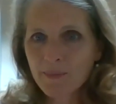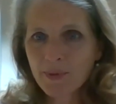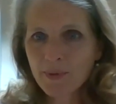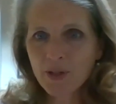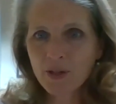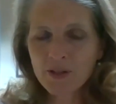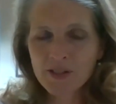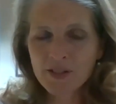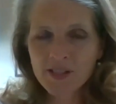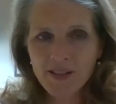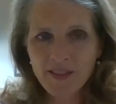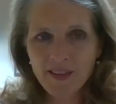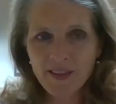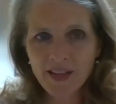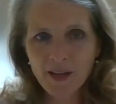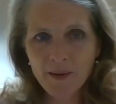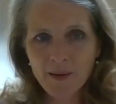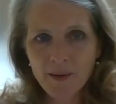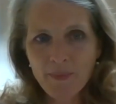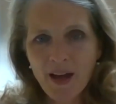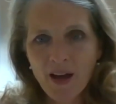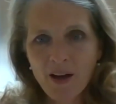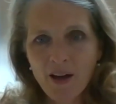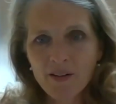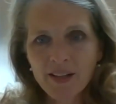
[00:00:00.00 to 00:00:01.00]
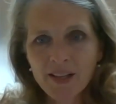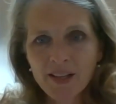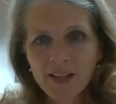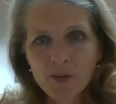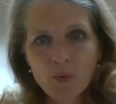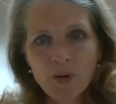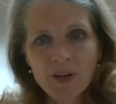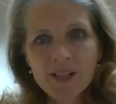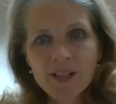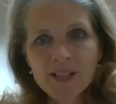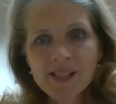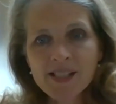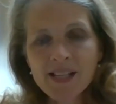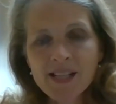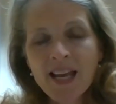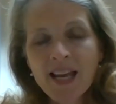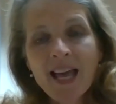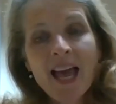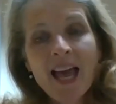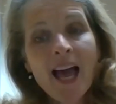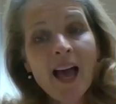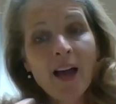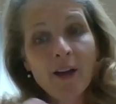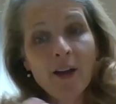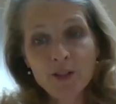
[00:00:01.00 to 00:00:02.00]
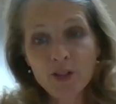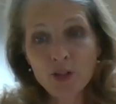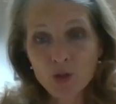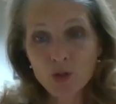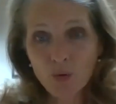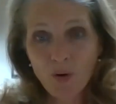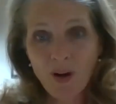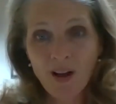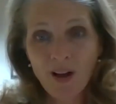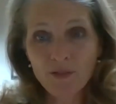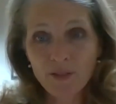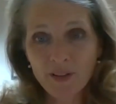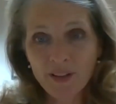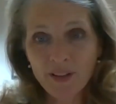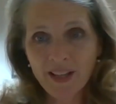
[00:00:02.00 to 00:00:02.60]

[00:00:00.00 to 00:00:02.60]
periods to think about. And one is, how do you travel